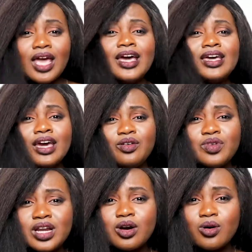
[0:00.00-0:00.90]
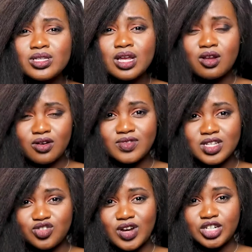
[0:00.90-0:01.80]
and can really cause a lot of
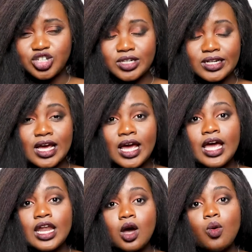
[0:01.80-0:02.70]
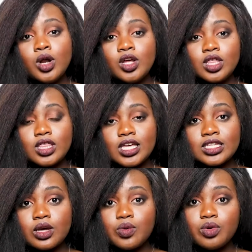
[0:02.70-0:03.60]
distraction. Now, one of the
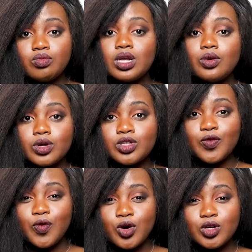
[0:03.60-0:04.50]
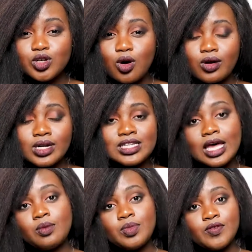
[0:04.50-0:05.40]
things that we really want to focus on is
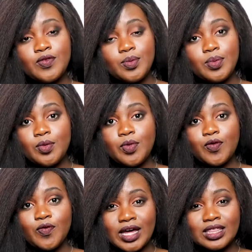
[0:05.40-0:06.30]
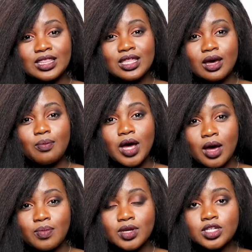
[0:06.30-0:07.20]
helping people find their
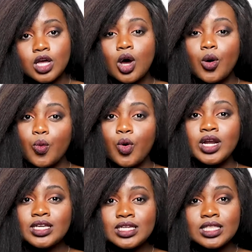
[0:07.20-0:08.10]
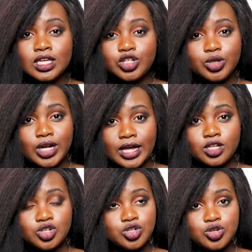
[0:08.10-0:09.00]
purpose. What is it that you like
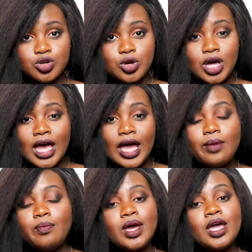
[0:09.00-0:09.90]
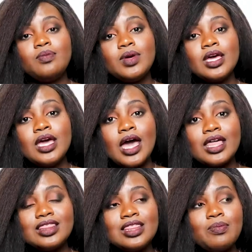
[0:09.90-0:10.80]
to do? And maybe
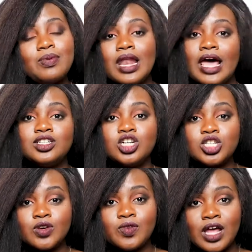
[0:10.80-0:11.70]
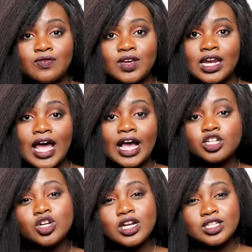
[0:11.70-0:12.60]
the pleasures of life can
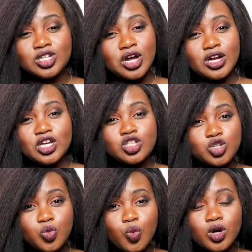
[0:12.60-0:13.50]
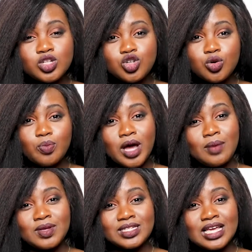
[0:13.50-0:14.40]
actually turn into what your
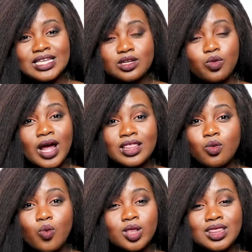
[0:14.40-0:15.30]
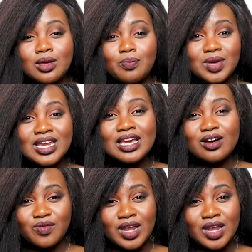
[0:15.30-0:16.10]
purpose is, or rather what the meaning of